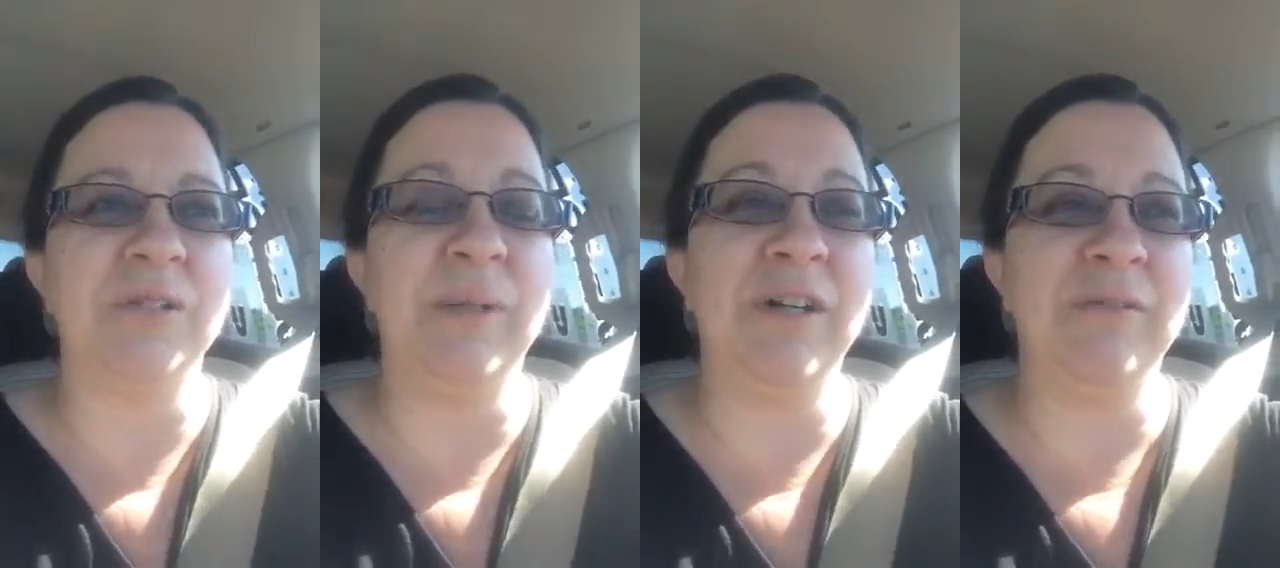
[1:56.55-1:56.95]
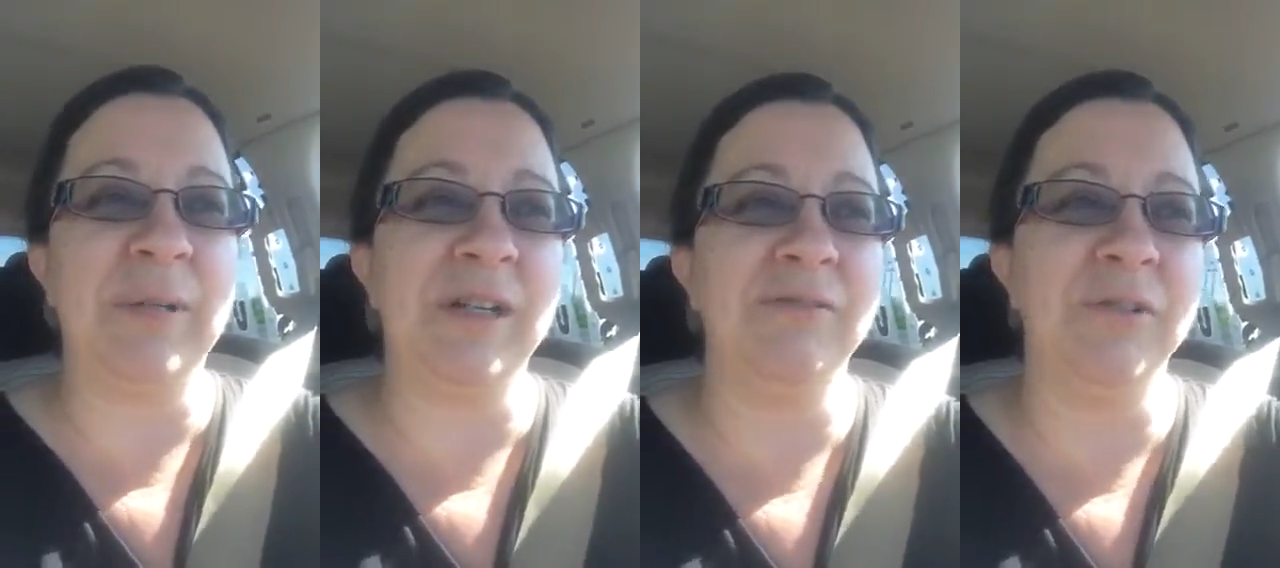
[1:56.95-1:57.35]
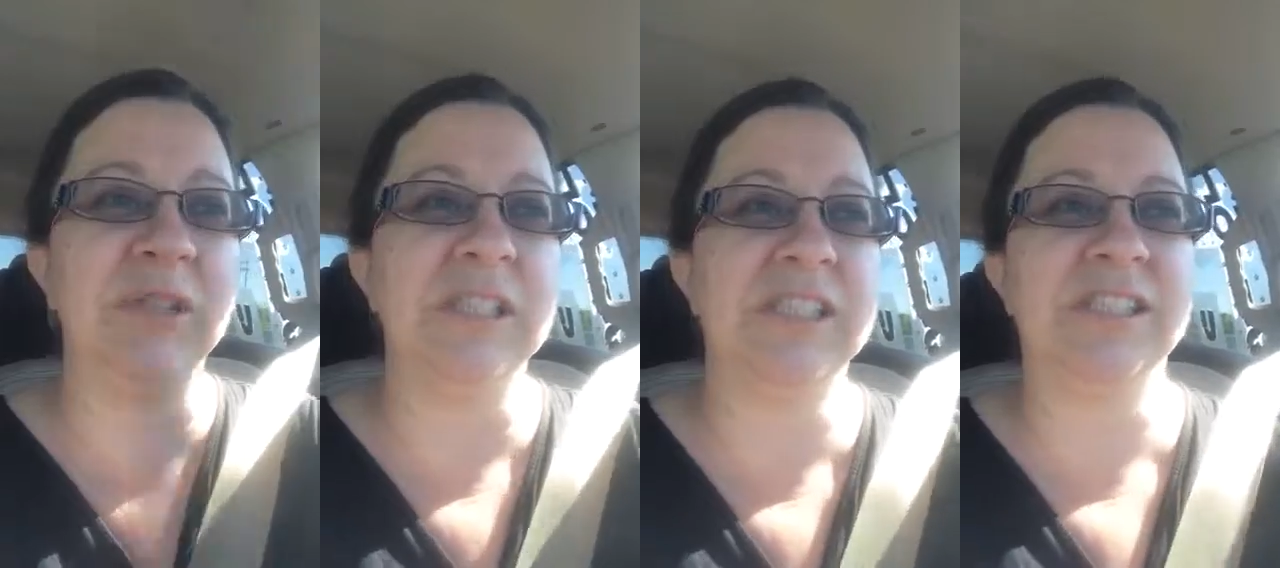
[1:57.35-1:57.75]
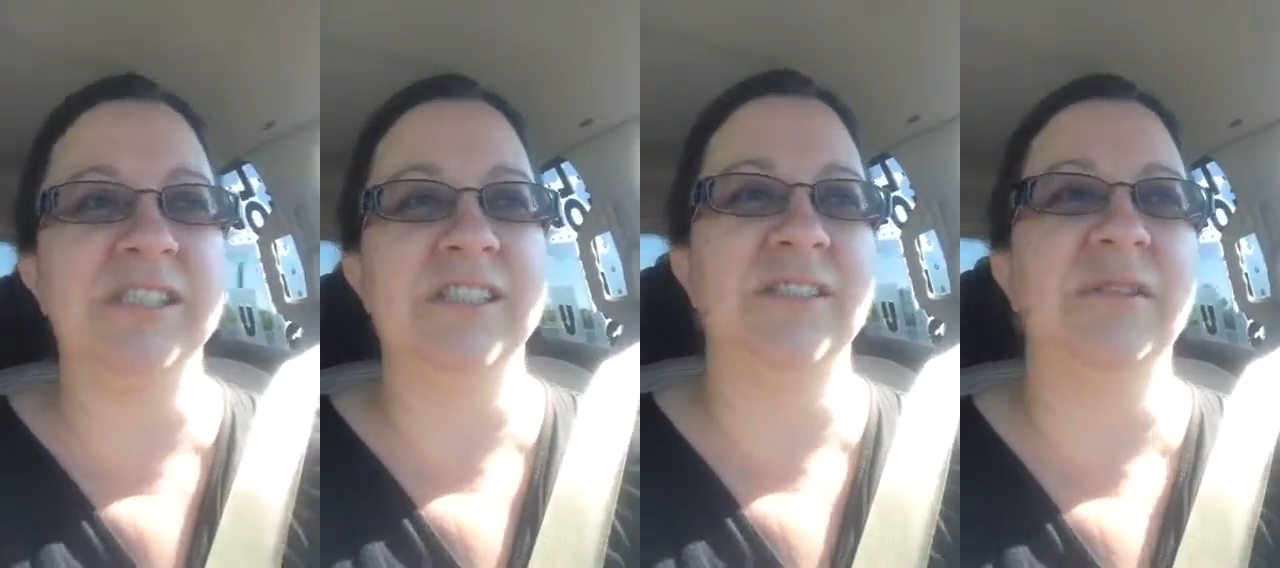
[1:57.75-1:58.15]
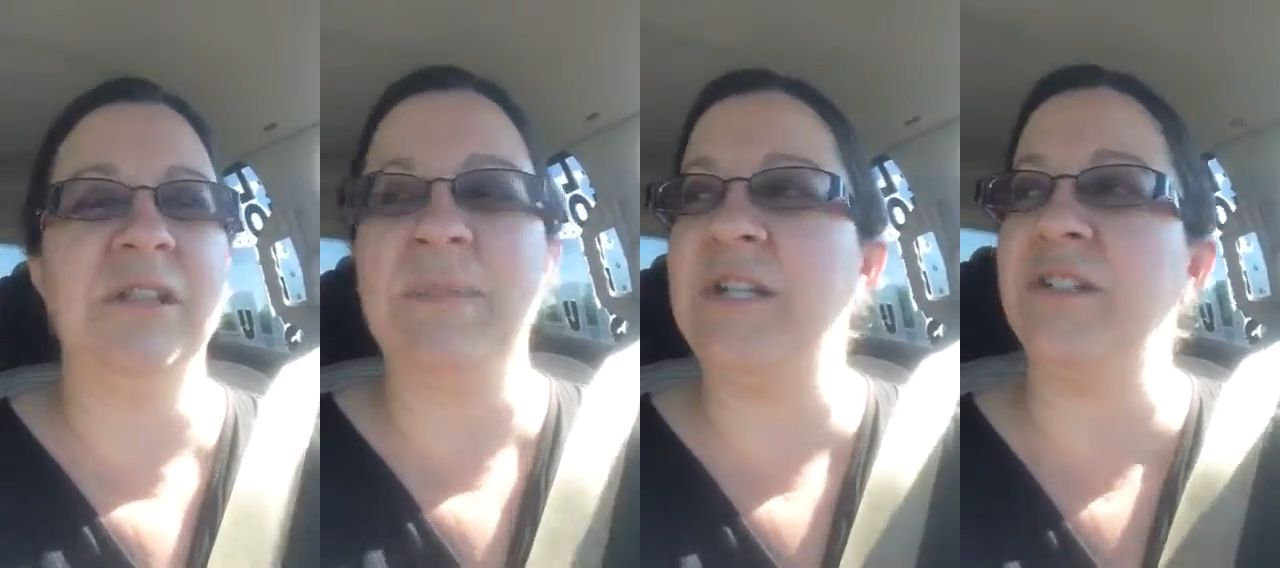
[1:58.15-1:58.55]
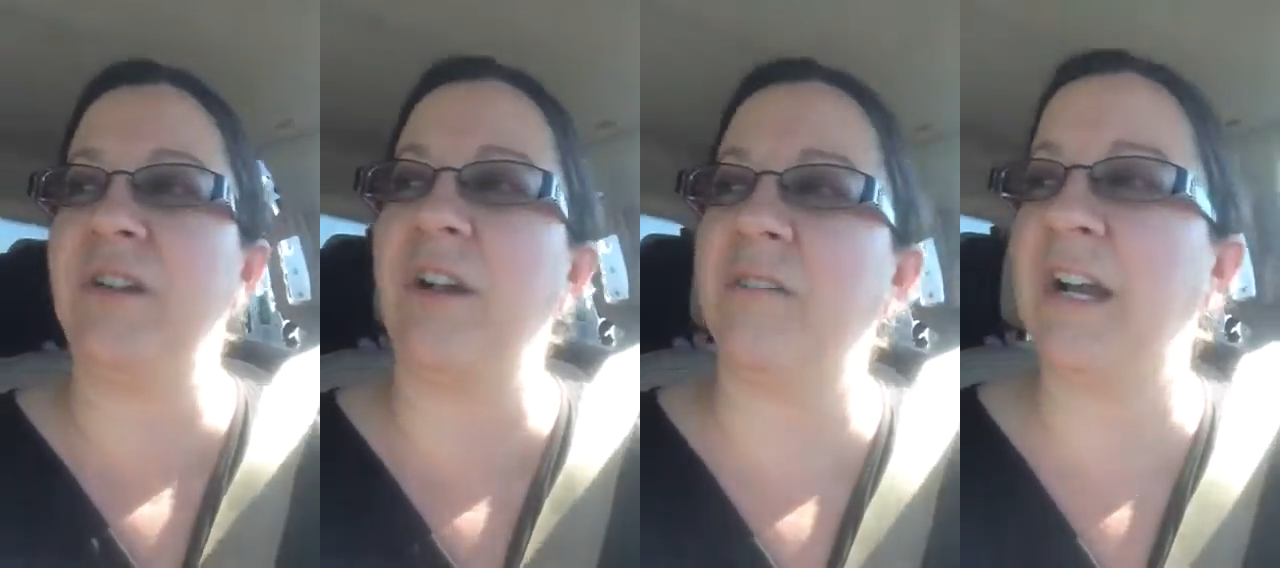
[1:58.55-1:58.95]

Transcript: Spirit of being foolish, we command you to go